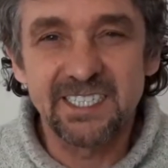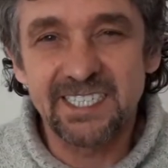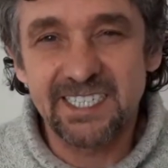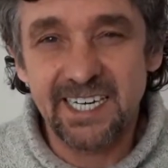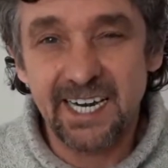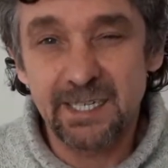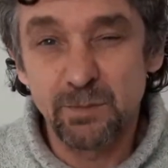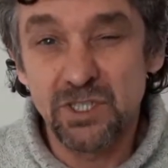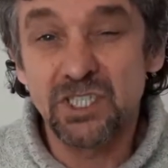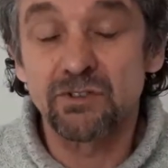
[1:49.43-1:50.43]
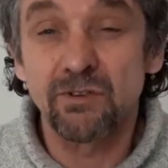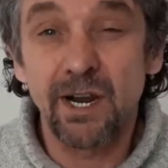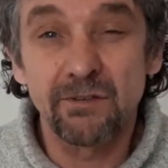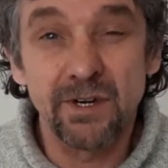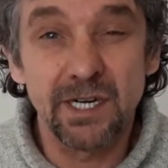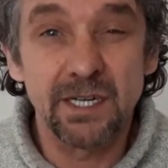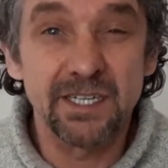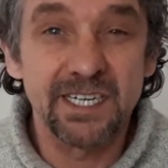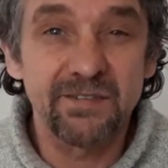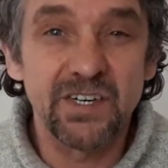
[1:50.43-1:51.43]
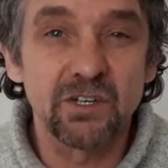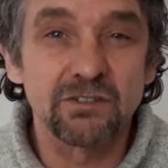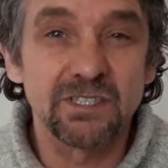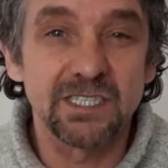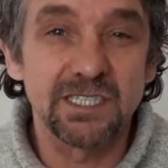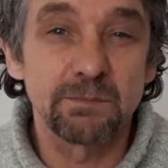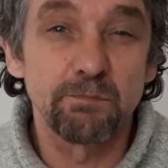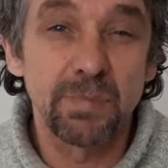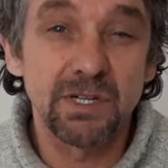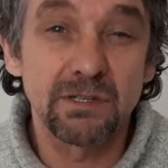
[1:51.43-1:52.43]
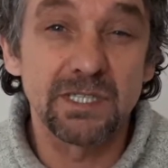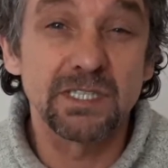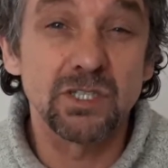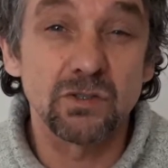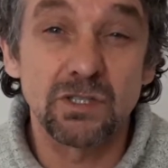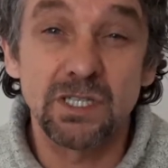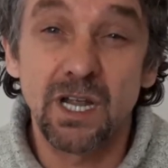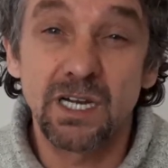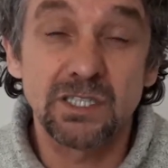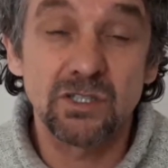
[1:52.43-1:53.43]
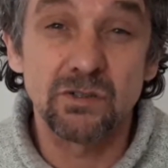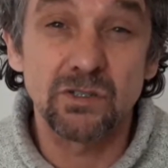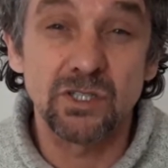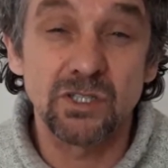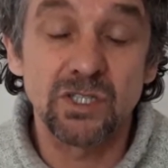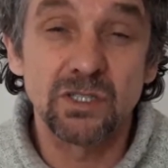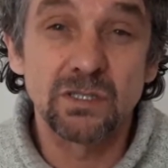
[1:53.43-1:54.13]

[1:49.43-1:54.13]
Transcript: the stigma surrounding the difficulties in building such large structures.